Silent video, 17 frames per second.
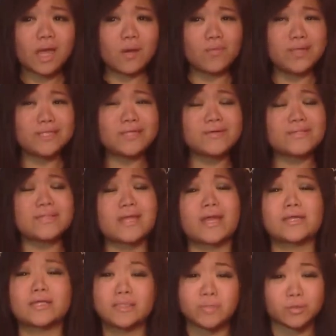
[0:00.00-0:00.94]
Once I was
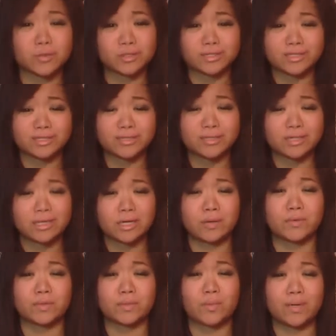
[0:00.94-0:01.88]
at Tim Hortons and I
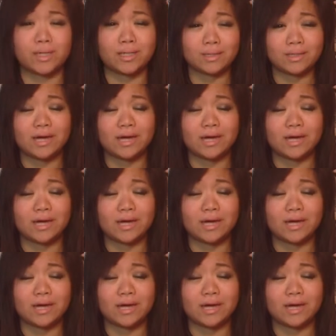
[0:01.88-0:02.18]
was waiting in